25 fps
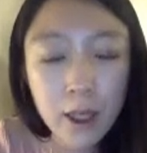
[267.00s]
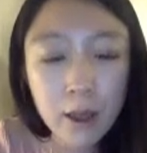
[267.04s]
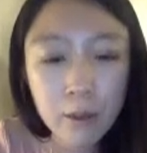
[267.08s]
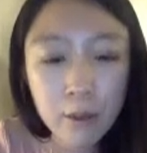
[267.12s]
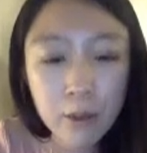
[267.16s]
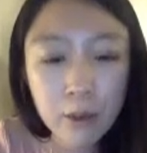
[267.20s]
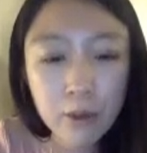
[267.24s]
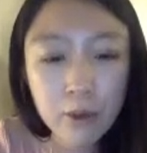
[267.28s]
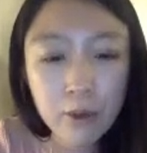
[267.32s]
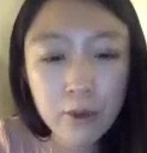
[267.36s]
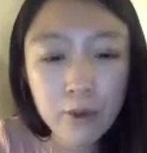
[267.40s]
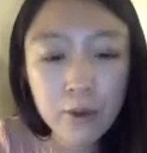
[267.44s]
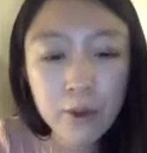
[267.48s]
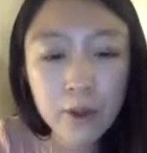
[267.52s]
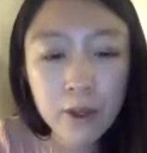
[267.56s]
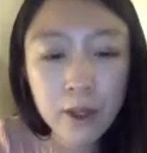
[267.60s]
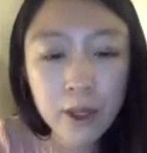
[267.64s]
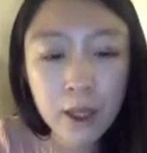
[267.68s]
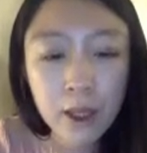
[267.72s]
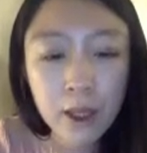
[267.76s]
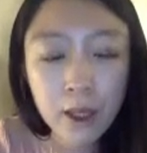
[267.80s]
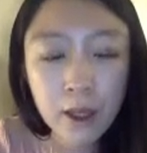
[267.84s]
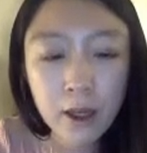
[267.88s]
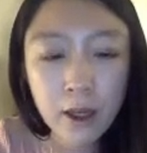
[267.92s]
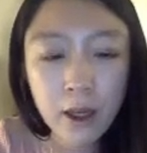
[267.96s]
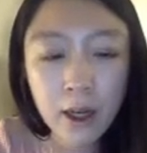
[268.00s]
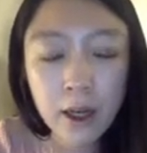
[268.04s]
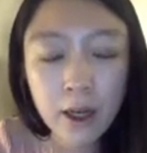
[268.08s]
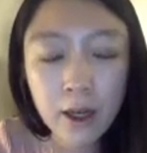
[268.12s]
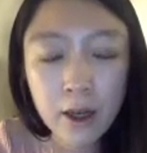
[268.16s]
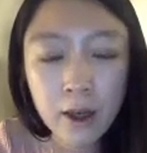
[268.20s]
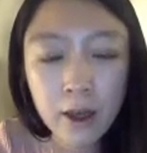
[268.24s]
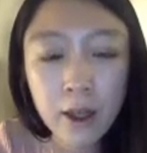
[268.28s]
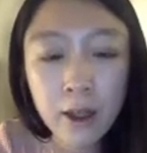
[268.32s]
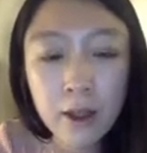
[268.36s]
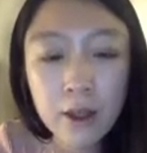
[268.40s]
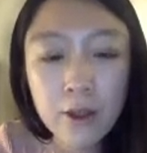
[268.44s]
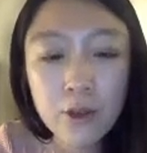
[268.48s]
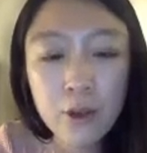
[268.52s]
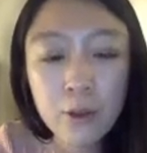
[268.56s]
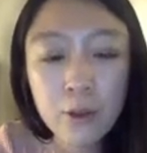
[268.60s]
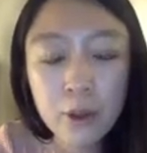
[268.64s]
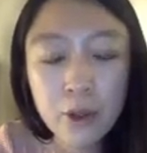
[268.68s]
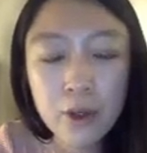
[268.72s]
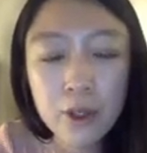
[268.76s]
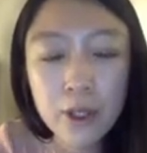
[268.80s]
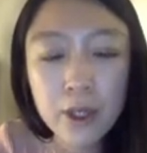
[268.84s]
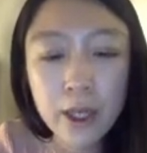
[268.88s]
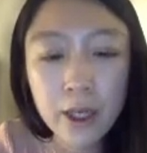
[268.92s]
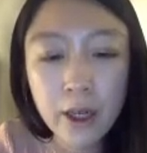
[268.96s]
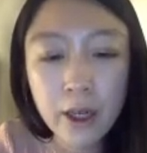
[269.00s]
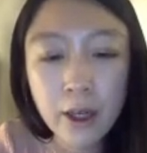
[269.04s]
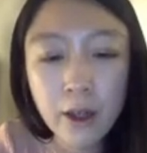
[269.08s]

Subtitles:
improve the in-distribution